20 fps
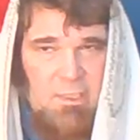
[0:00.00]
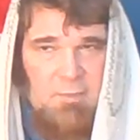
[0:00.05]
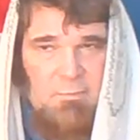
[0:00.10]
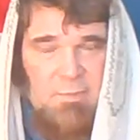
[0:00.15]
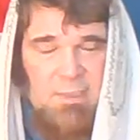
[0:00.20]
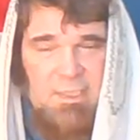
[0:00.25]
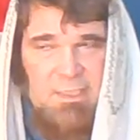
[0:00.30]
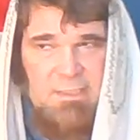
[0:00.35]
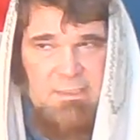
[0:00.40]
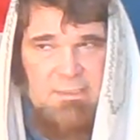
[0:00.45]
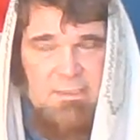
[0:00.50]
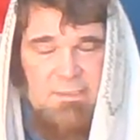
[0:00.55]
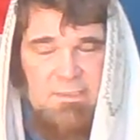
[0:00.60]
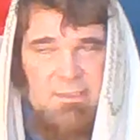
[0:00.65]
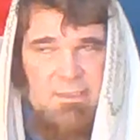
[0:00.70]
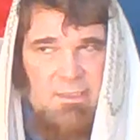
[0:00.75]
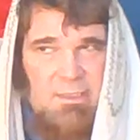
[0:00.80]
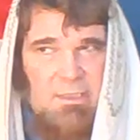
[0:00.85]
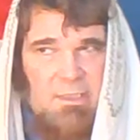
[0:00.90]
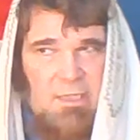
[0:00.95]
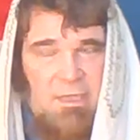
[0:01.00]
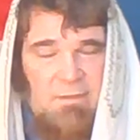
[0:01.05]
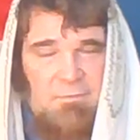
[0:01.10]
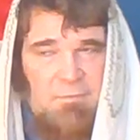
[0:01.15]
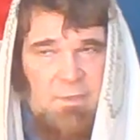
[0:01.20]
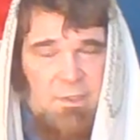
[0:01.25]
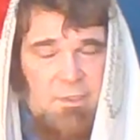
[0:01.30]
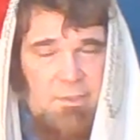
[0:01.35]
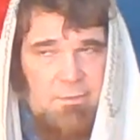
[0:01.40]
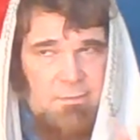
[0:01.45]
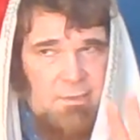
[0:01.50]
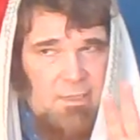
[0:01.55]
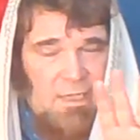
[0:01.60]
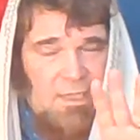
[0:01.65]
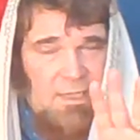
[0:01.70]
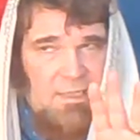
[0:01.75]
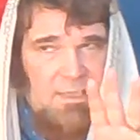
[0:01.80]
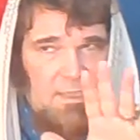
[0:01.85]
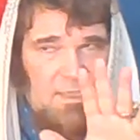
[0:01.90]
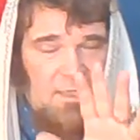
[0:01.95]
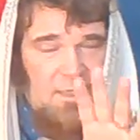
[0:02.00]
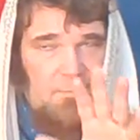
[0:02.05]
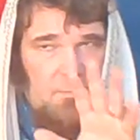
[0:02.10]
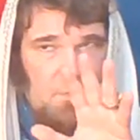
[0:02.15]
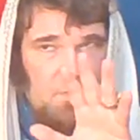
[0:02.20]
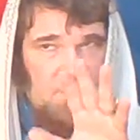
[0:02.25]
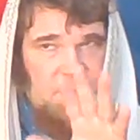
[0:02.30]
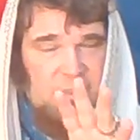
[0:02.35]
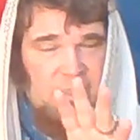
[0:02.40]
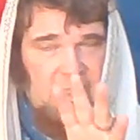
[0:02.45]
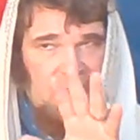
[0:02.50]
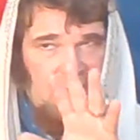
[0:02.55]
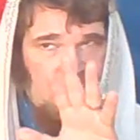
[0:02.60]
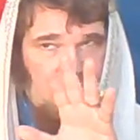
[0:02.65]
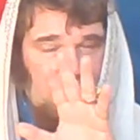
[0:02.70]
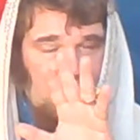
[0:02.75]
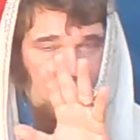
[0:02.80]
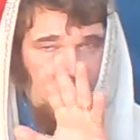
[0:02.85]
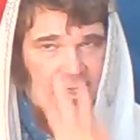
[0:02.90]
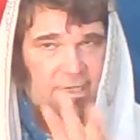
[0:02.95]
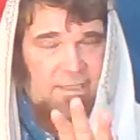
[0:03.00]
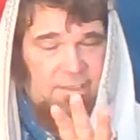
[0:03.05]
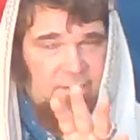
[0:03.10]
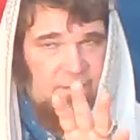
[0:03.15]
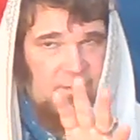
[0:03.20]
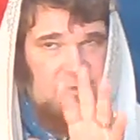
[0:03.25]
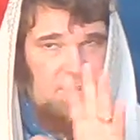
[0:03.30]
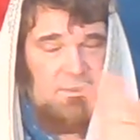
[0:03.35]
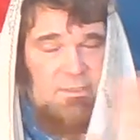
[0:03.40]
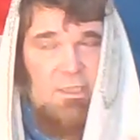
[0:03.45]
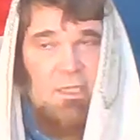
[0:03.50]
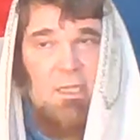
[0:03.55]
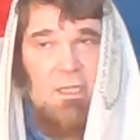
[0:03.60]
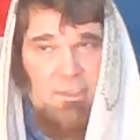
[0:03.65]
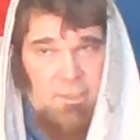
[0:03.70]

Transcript: Because if you do not keep in check your nation,